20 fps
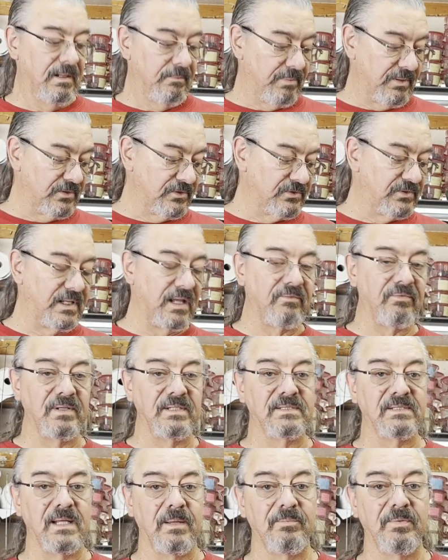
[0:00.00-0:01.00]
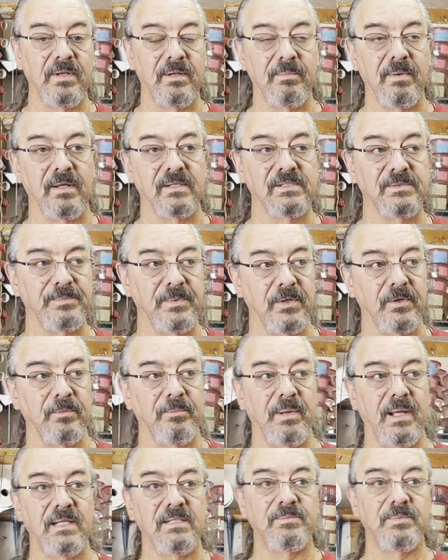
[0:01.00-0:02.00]
But there's definitely something about spinner
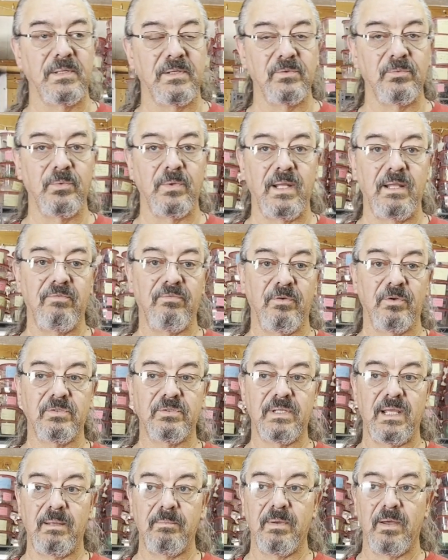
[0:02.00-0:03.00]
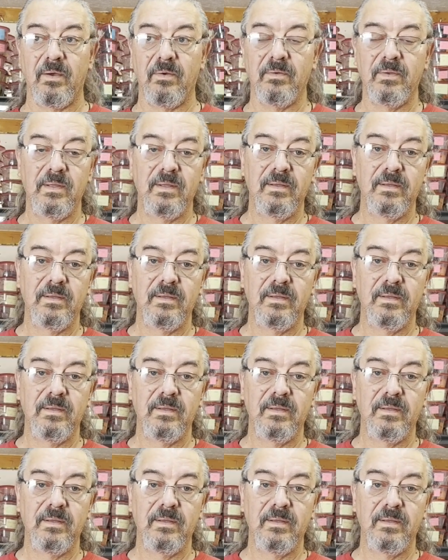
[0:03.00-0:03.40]
baits, because when they first came out,